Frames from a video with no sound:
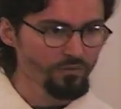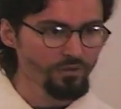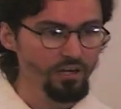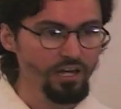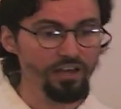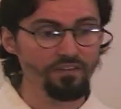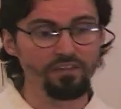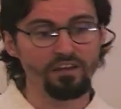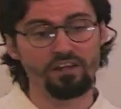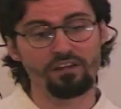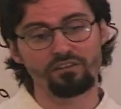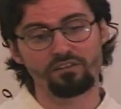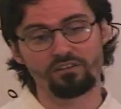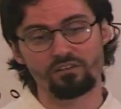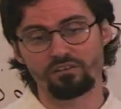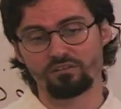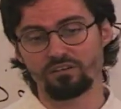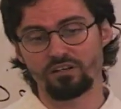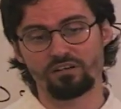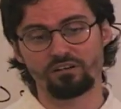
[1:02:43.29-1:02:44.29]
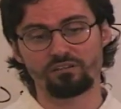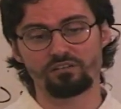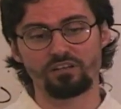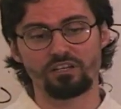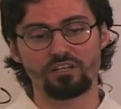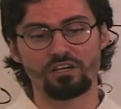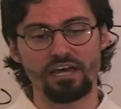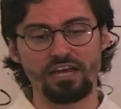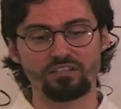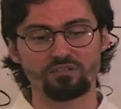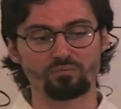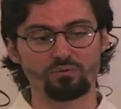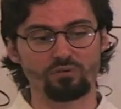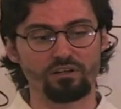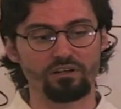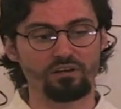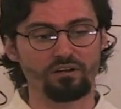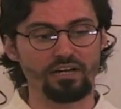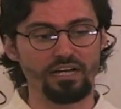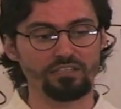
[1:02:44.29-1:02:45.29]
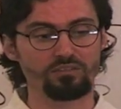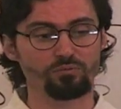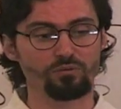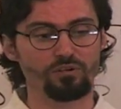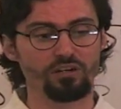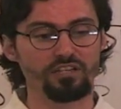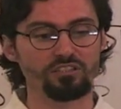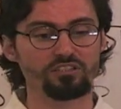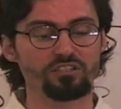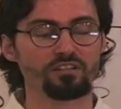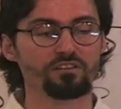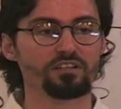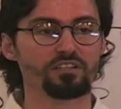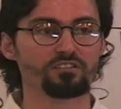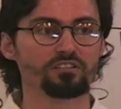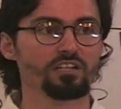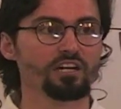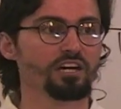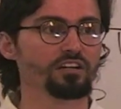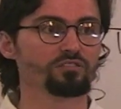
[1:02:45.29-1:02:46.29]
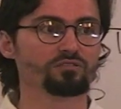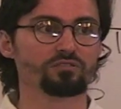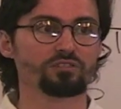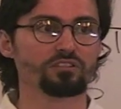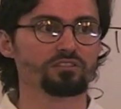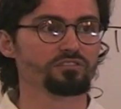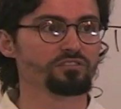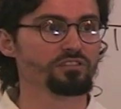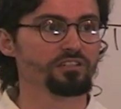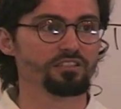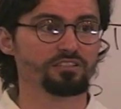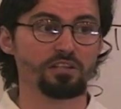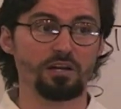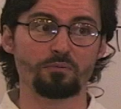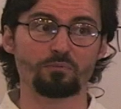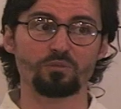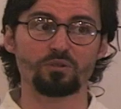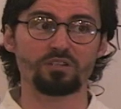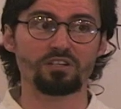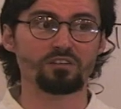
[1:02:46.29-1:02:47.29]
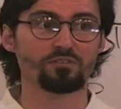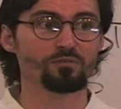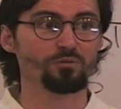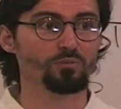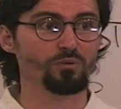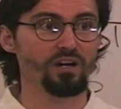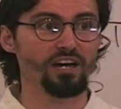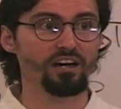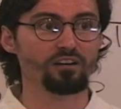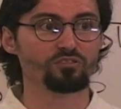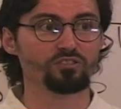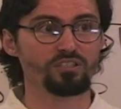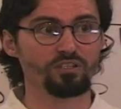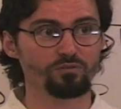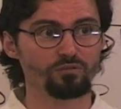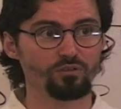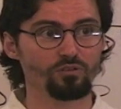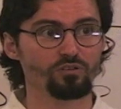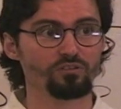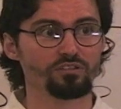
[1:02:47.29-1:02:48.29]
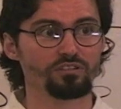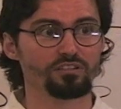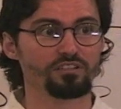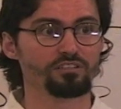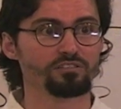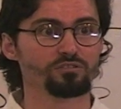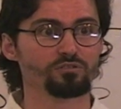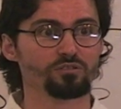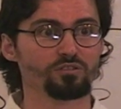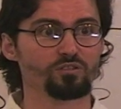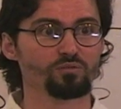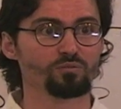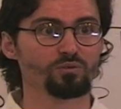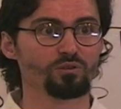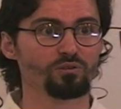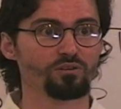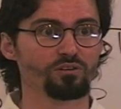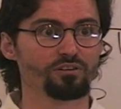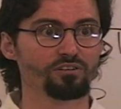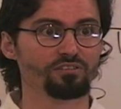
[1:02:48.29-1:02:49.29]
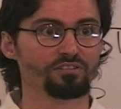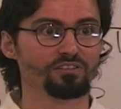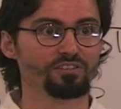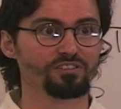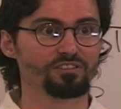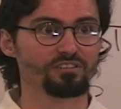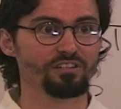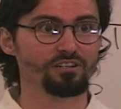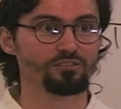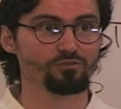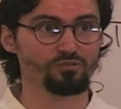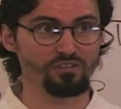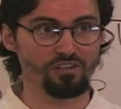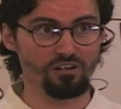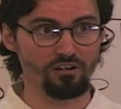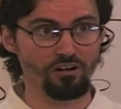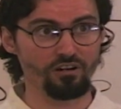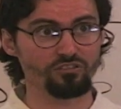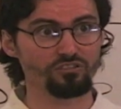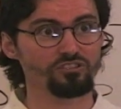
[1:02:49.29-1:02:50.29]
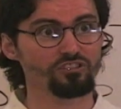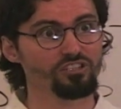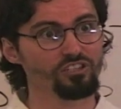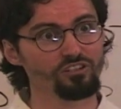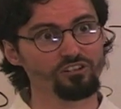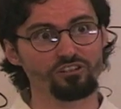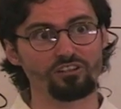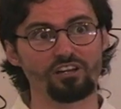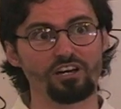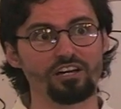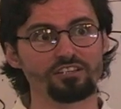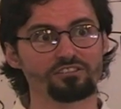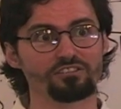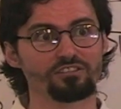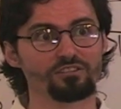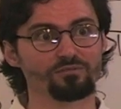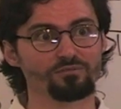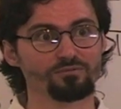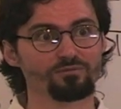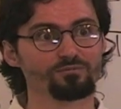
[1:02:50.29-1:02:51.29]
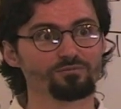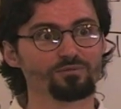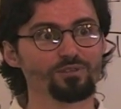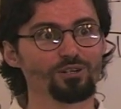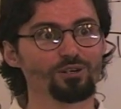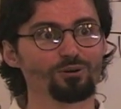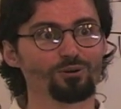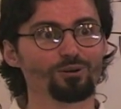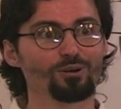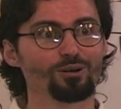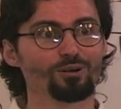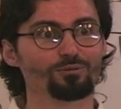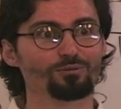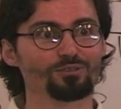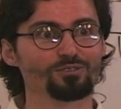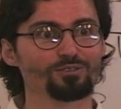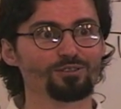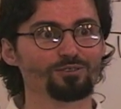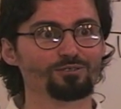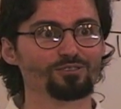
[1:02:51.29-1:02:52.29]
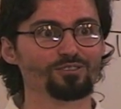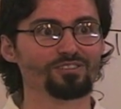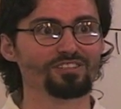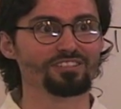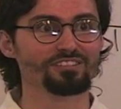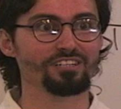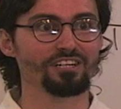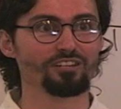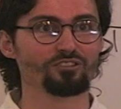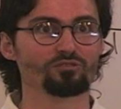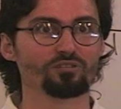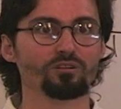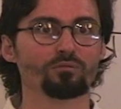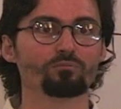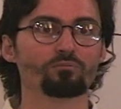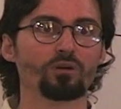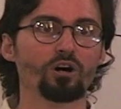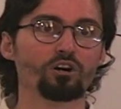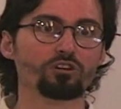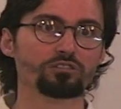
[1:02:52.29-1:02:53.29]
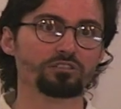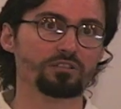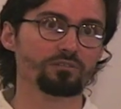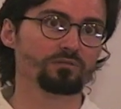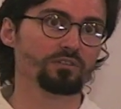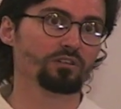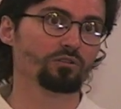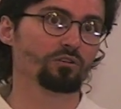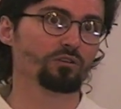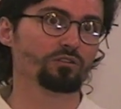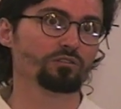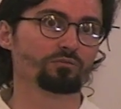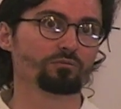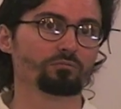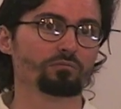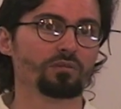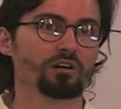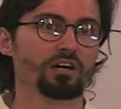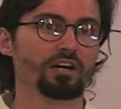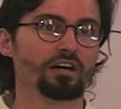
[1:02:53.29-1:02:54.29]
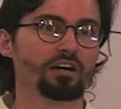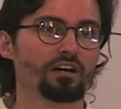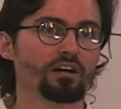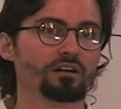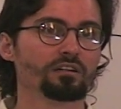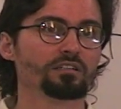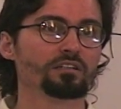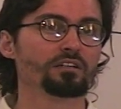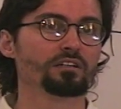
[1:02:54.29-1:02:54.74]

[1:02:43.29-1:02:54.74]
and the, the, the explore, exploration in this country is, it's unbelievable how difficult it is to explore oil in this country. There are still lots of, you know, oil reserves in this country, and most of the old uh,